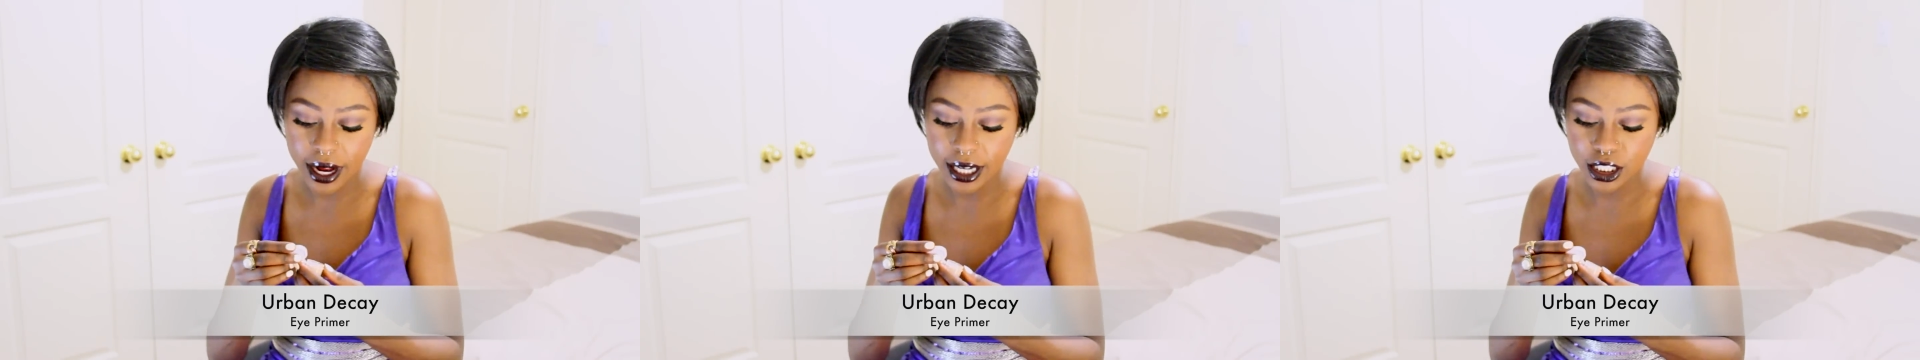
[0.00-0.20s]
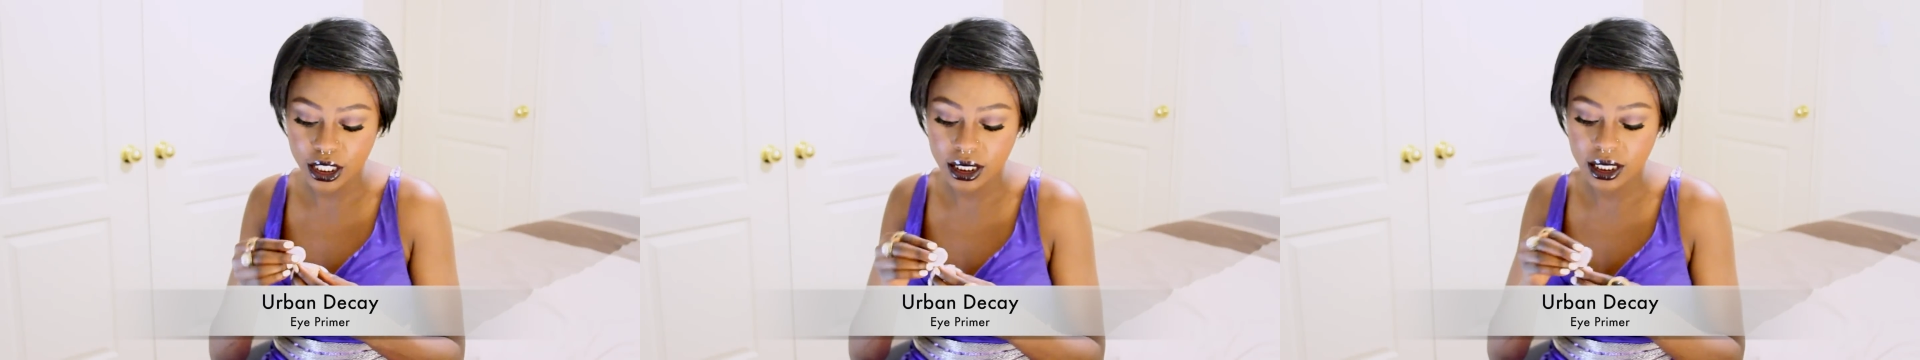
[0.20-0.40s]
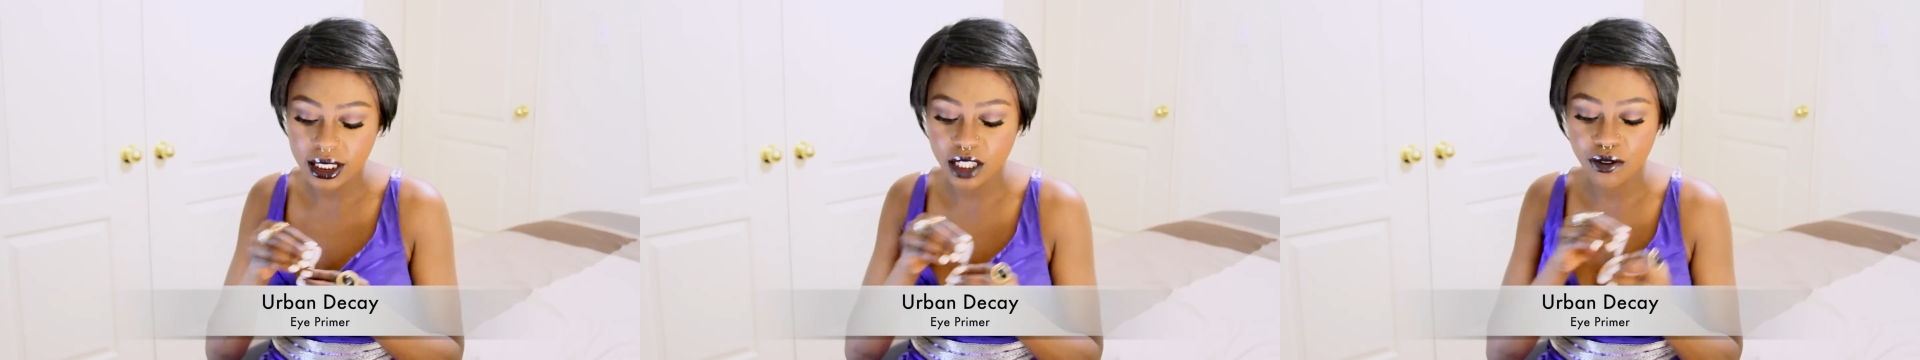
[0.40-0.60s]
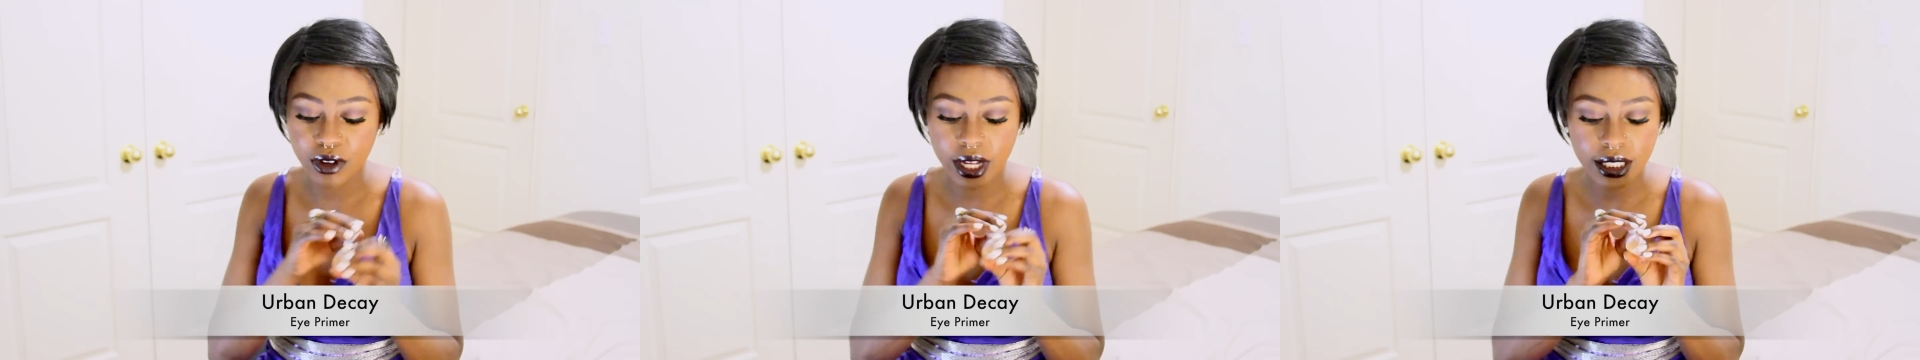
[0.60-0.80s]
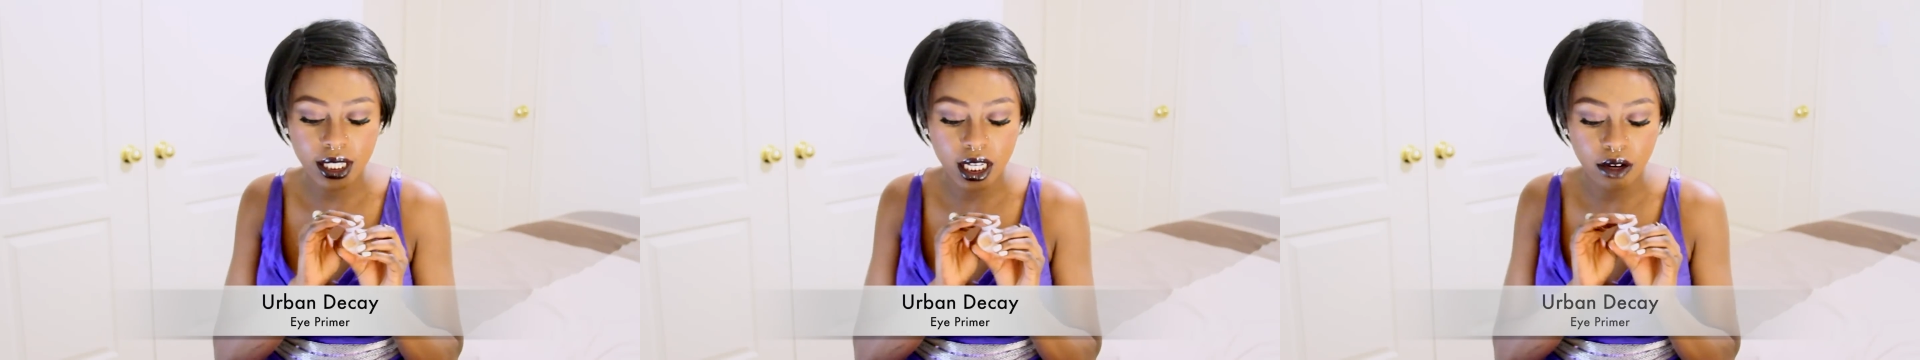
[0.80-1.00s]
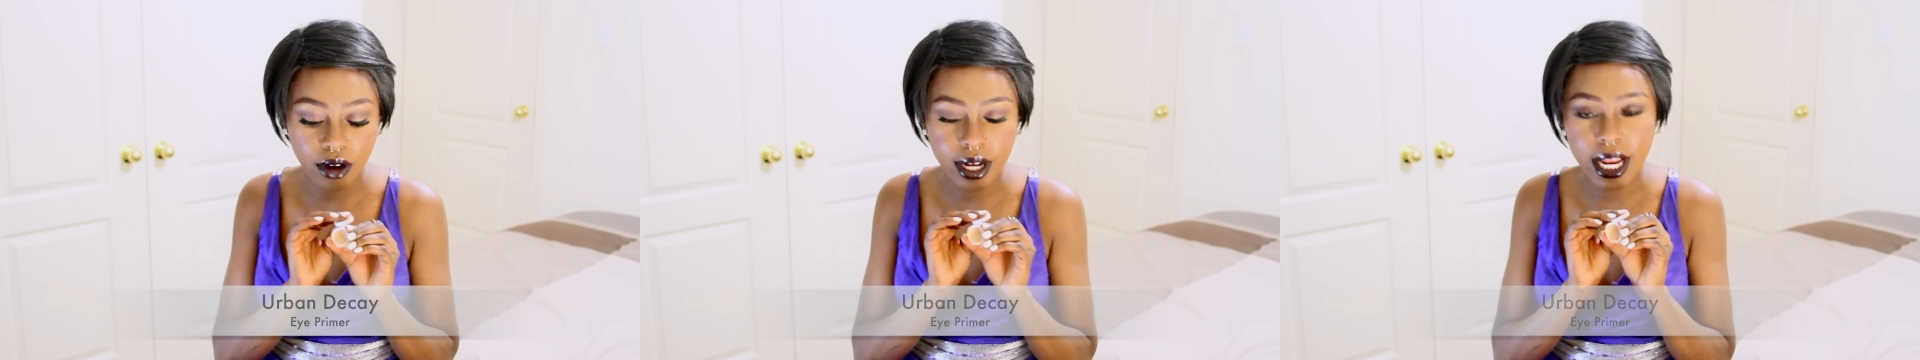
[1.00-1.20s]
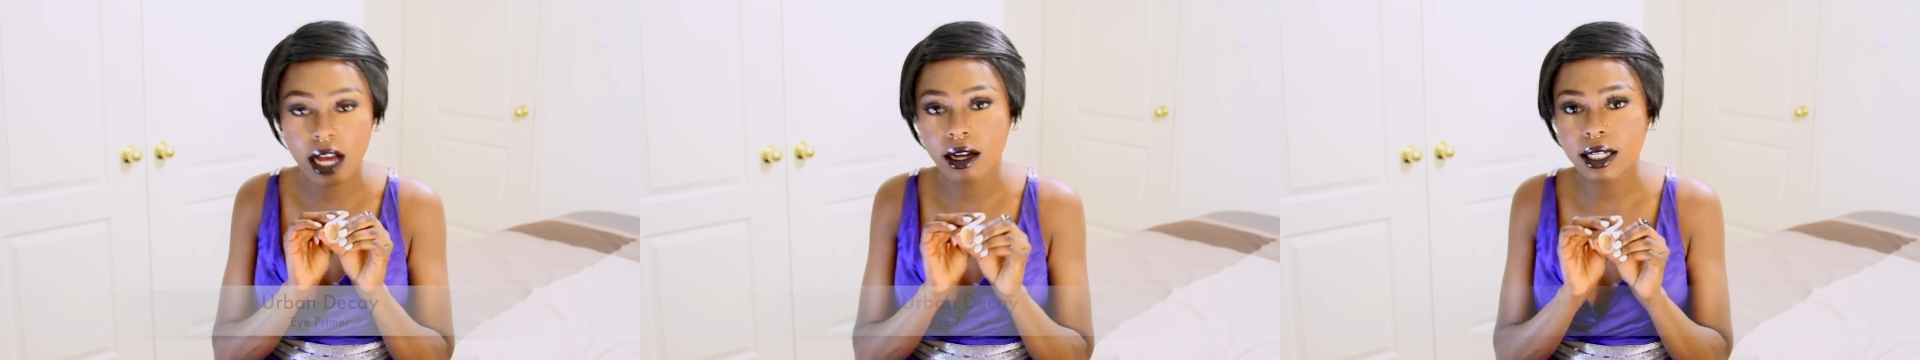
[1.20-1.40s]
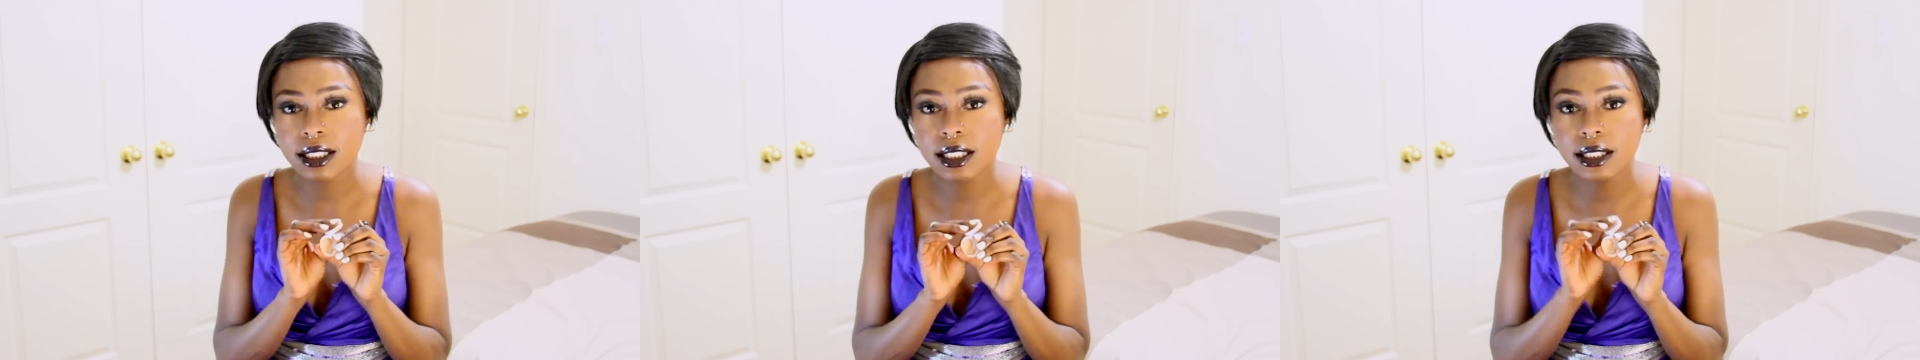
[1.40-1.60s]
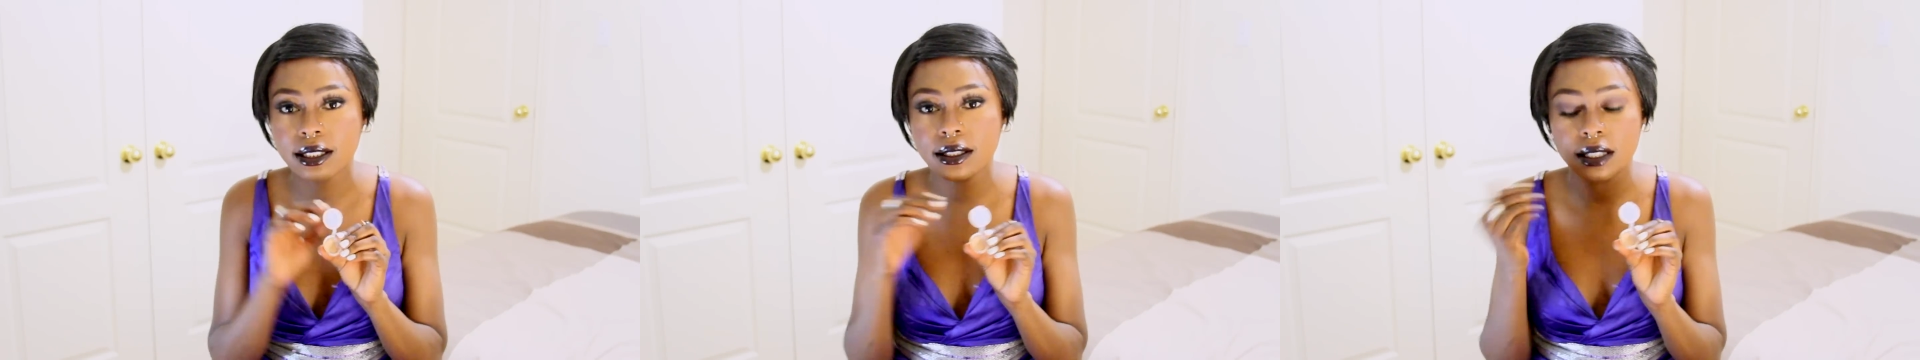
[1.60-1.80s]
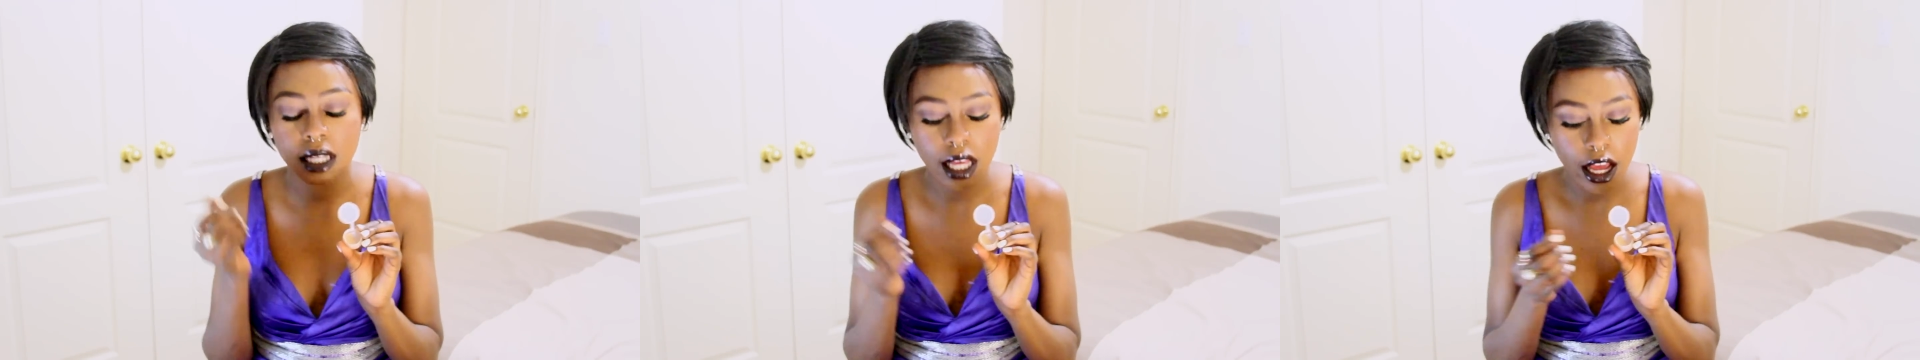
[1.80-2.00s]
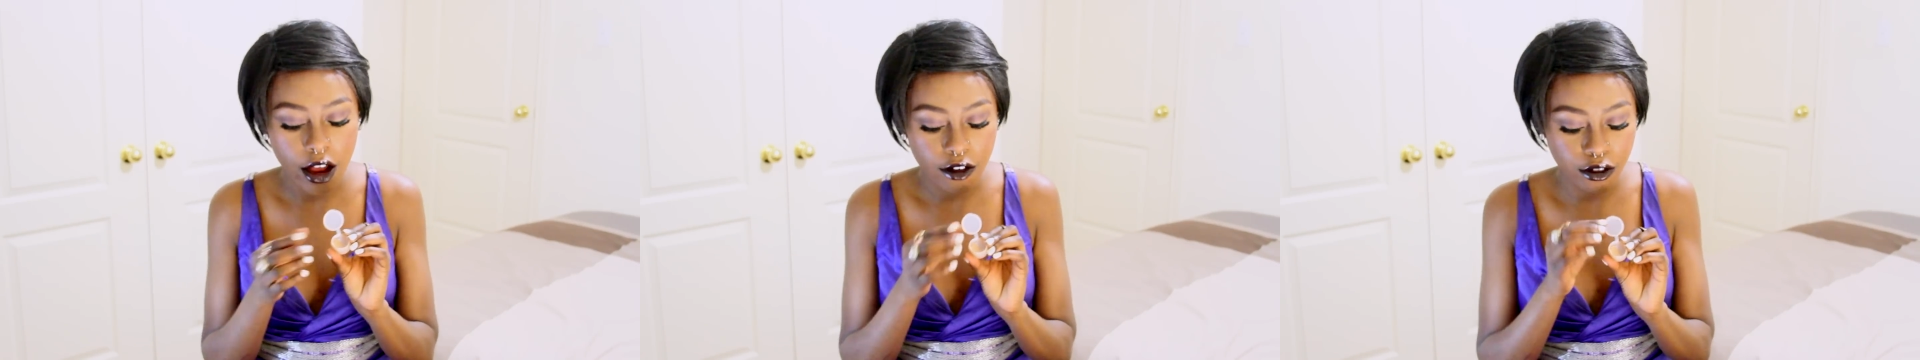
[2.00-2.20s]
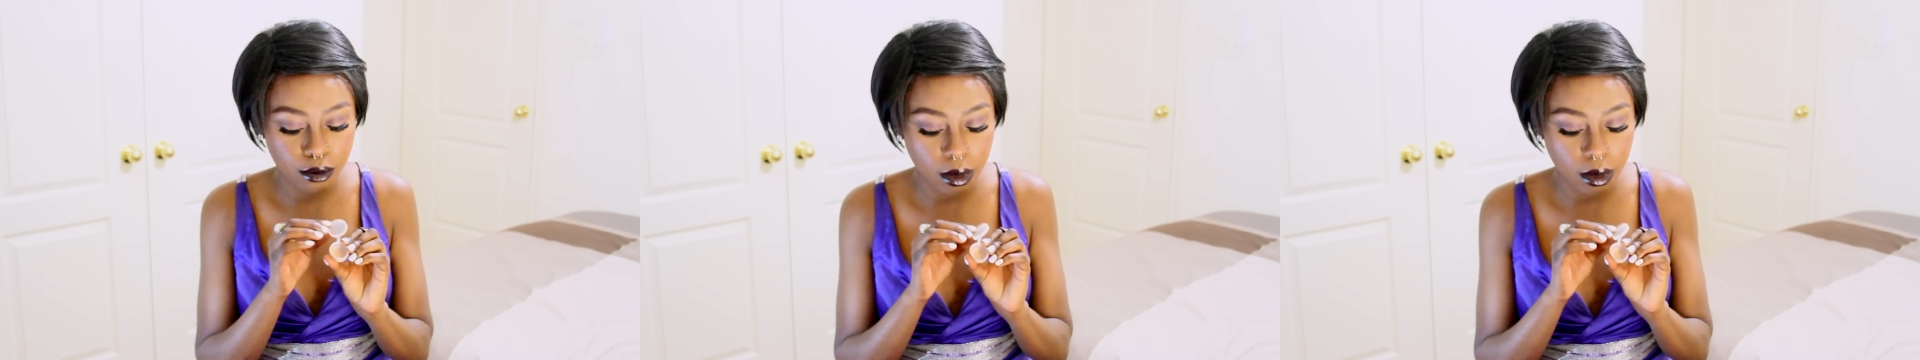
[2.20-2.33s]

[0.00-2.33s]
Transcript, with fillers: which is a different thing right now because this is